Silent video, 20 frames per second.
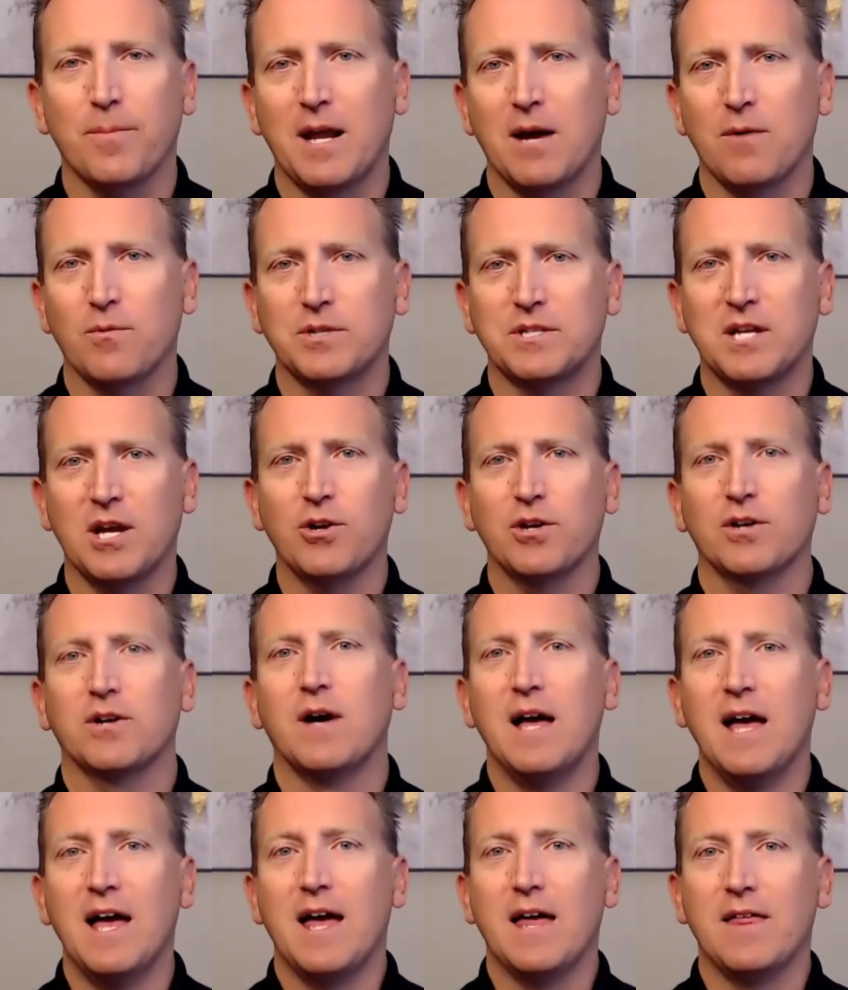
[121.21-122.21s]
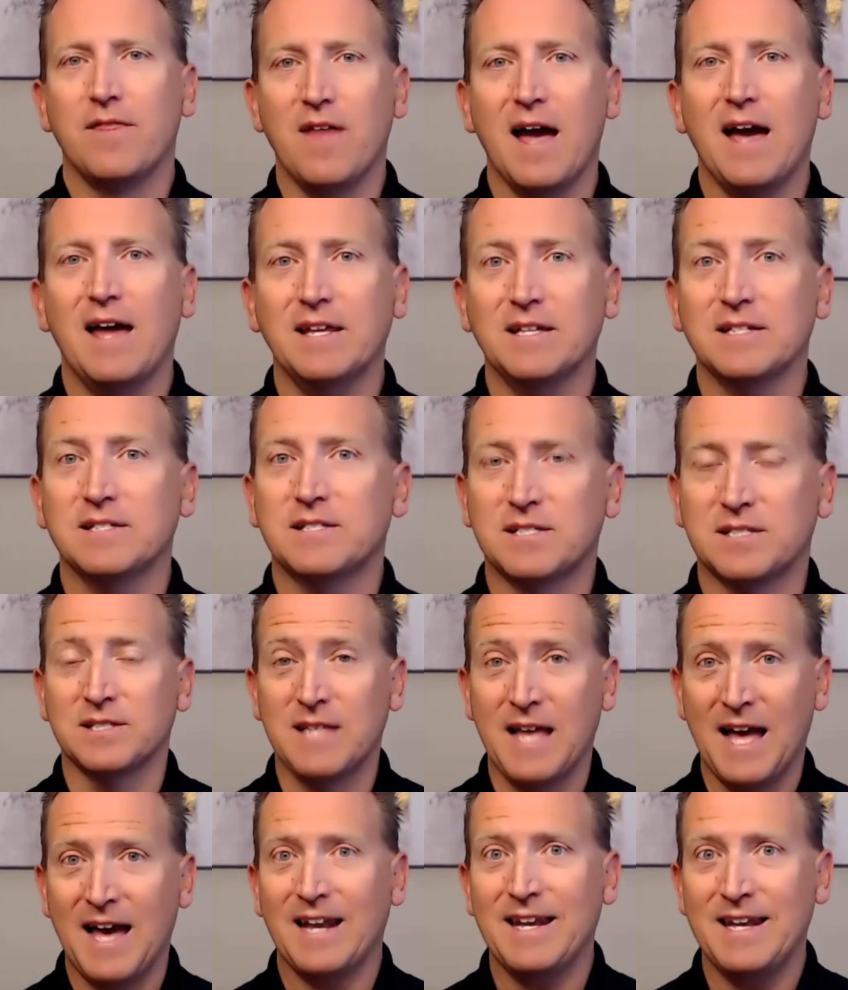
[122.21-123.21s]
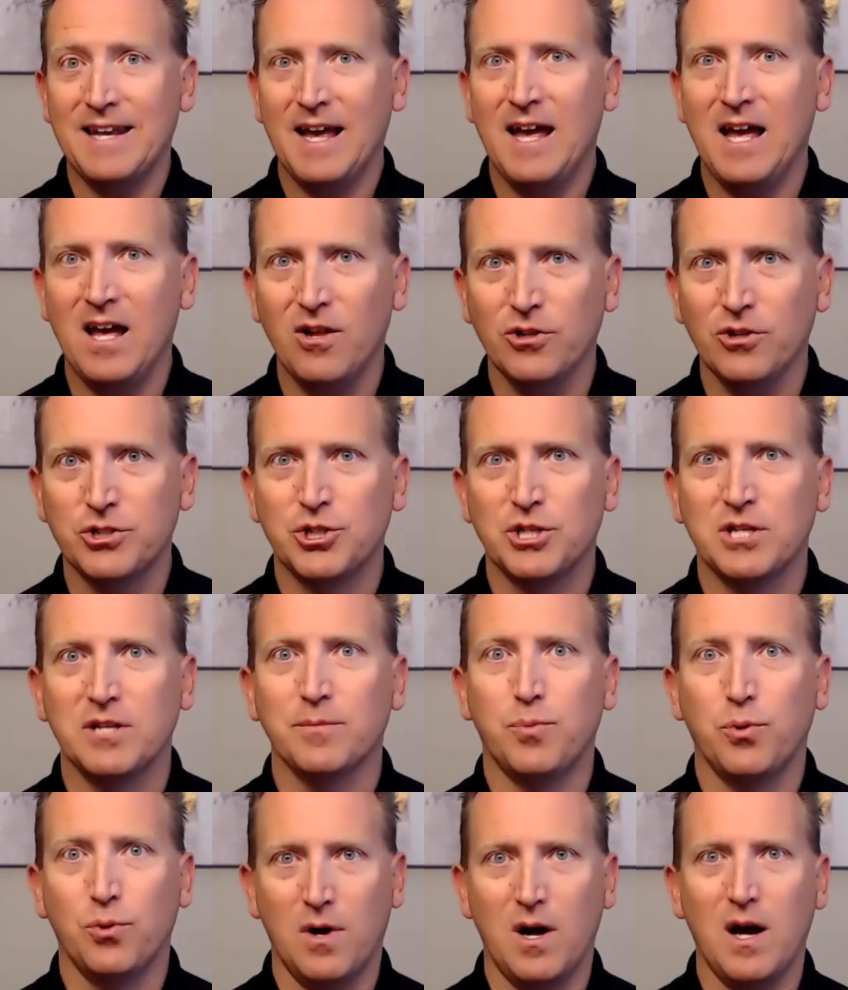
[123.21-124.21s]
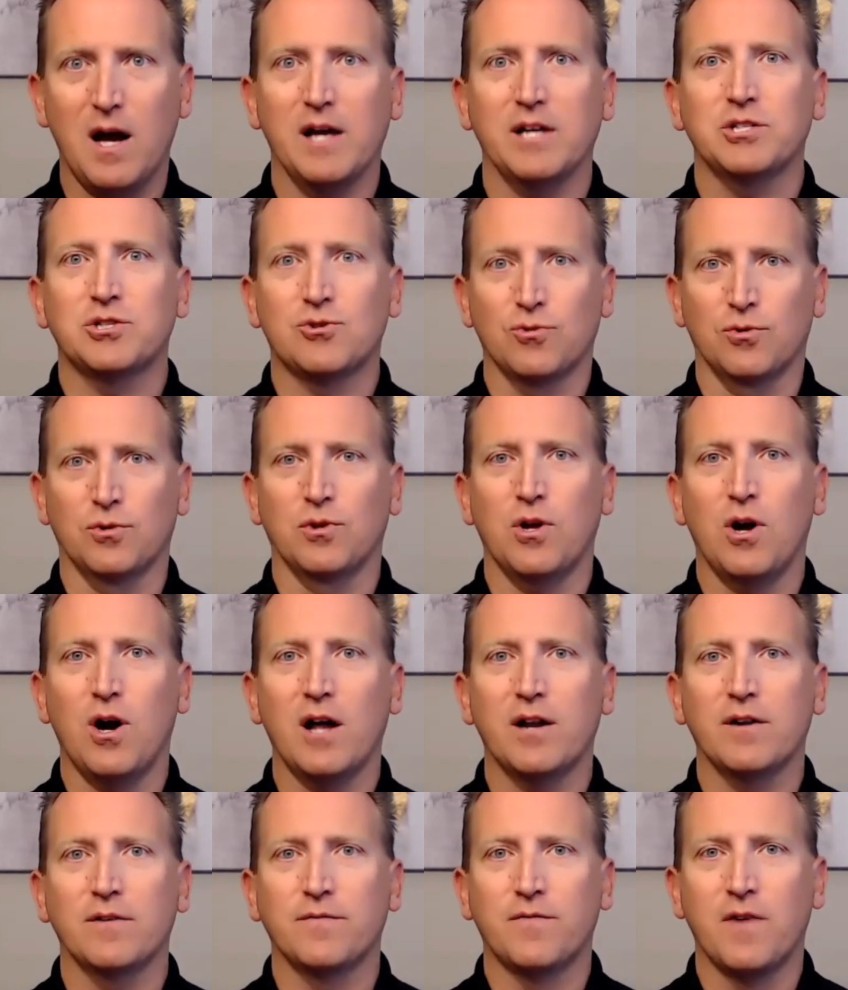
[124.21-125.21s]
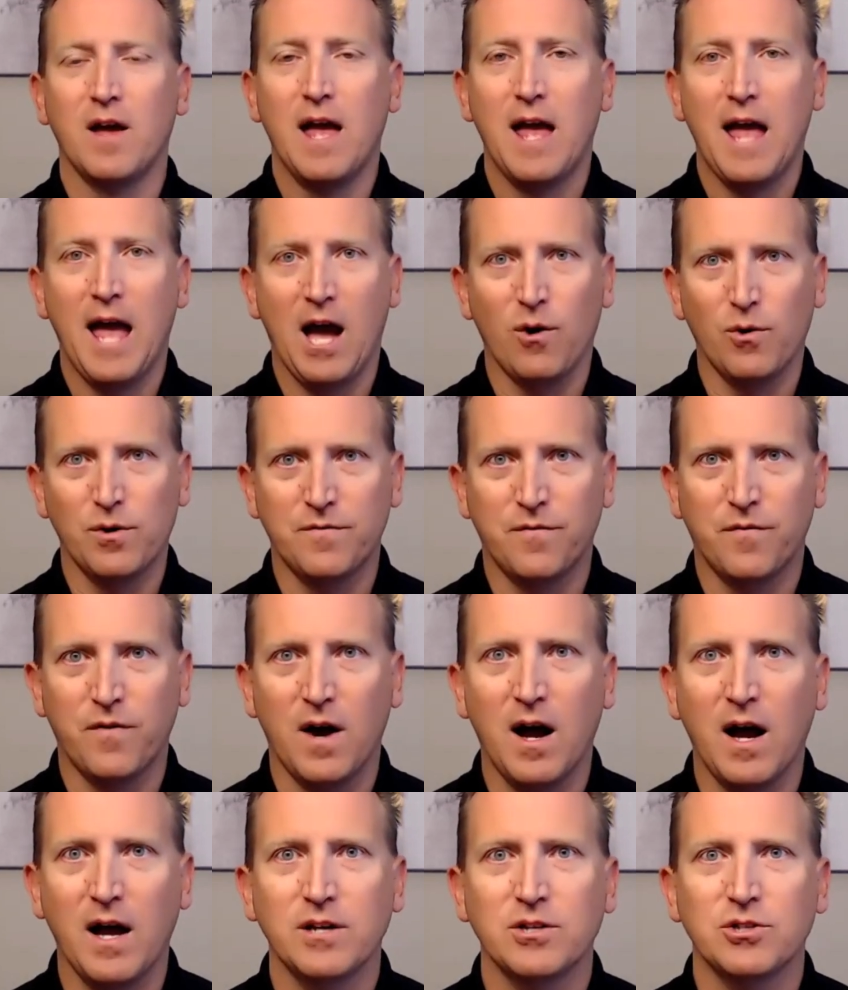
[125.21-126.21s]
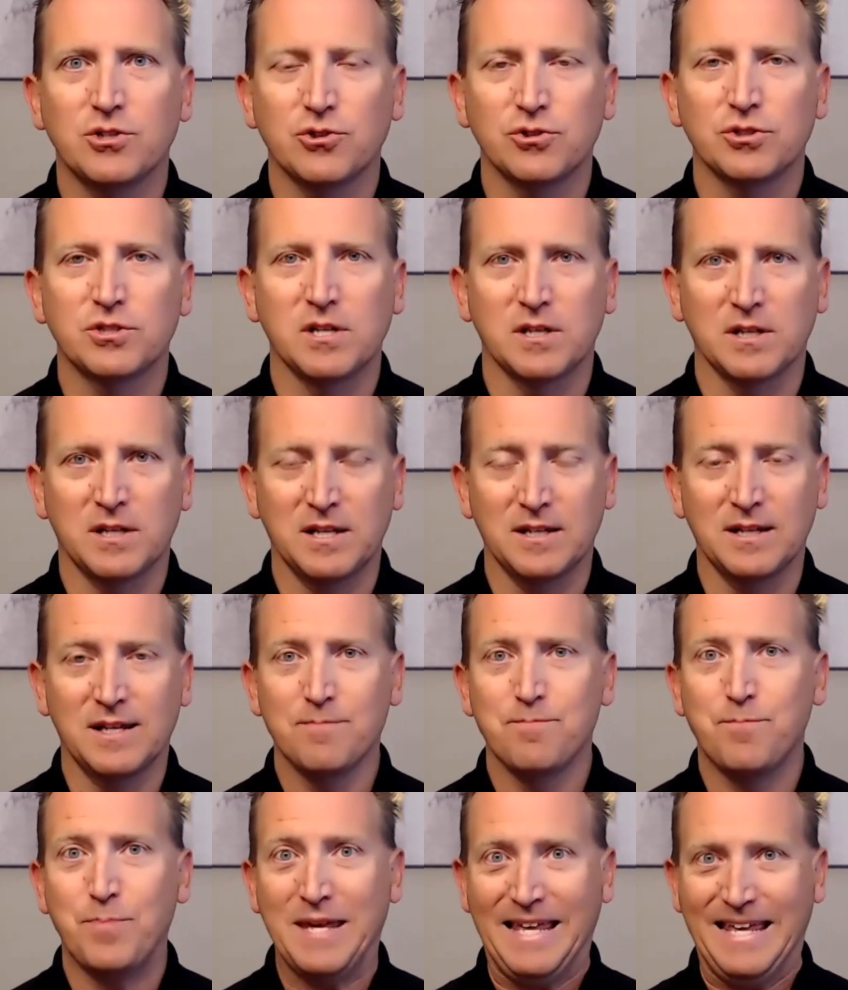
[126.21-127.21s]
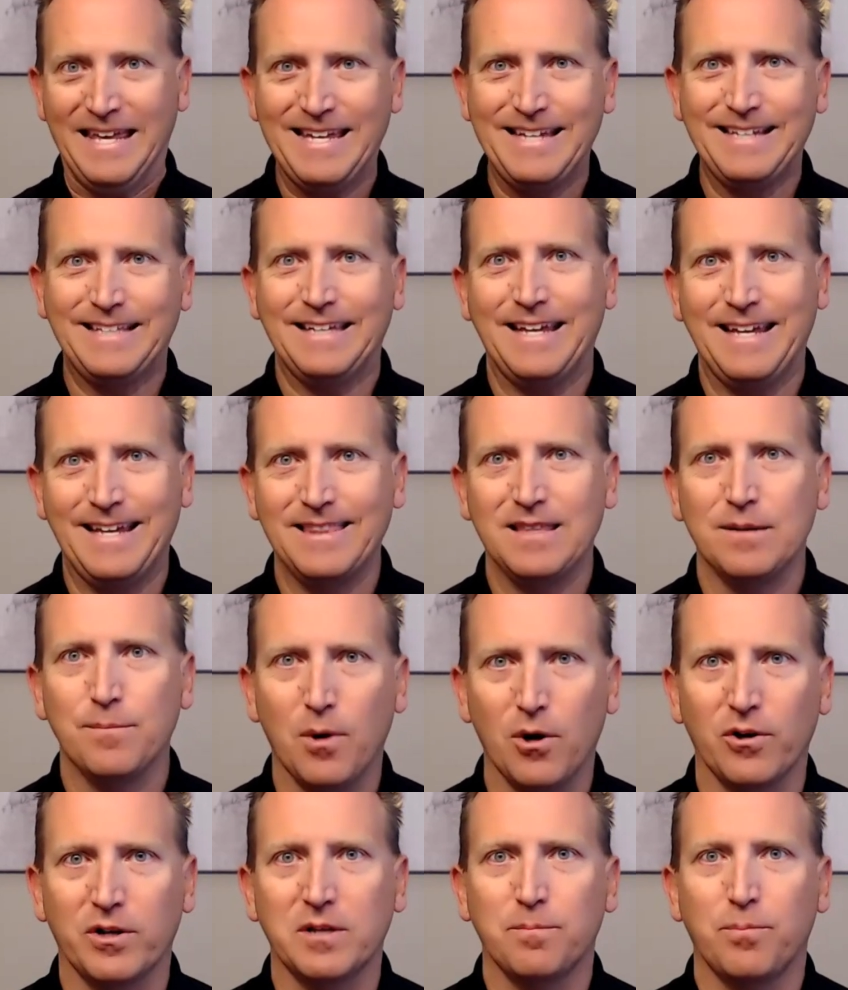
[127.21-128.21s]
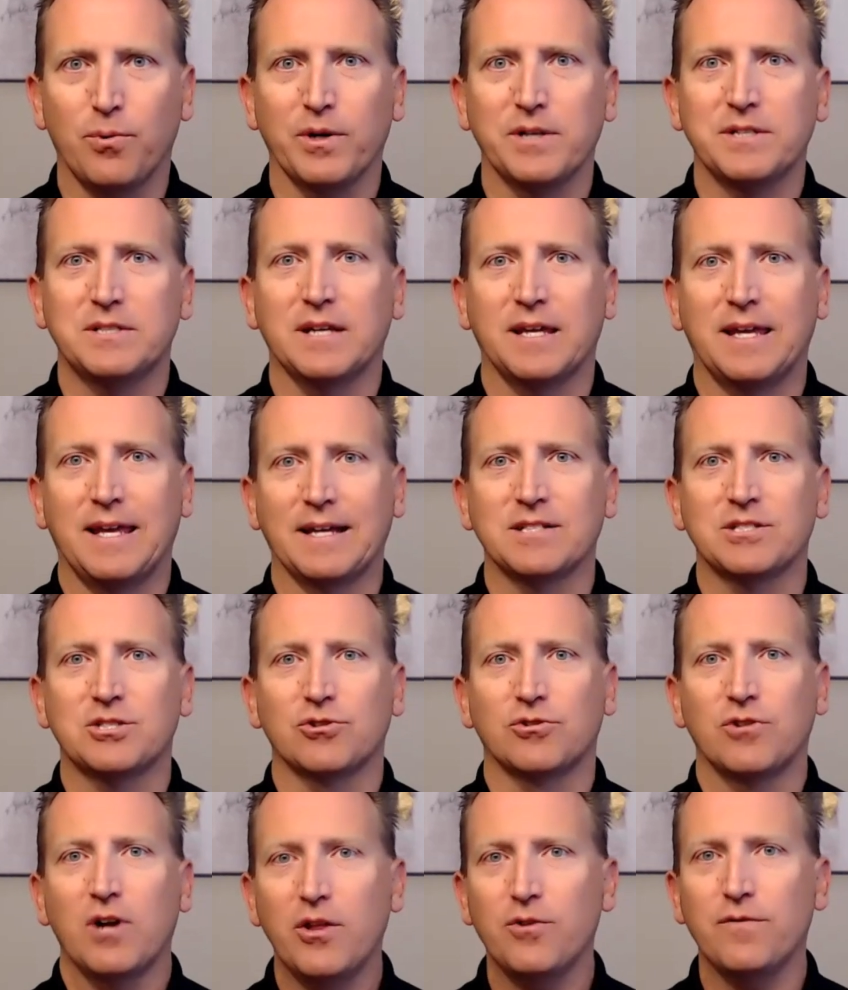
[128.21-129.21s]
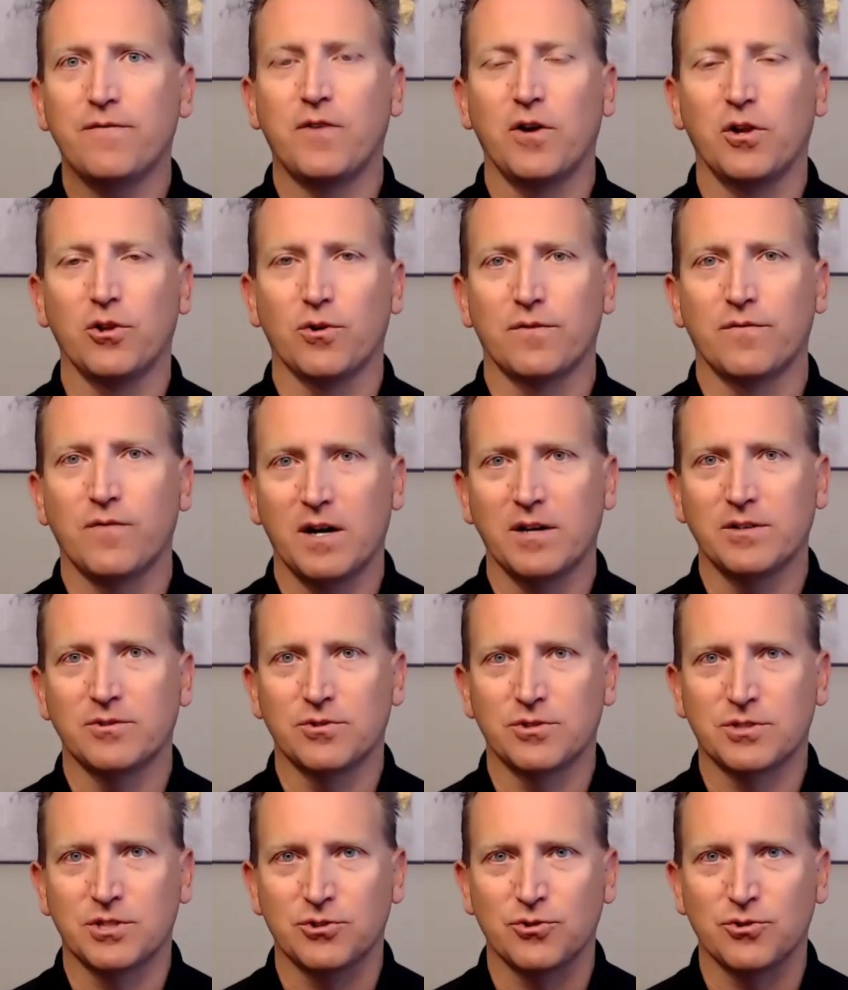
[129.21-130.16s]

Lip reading: And I would tell you that analogy applies to a lot of how advisors can compete in the marketplace against their other fellow advisors.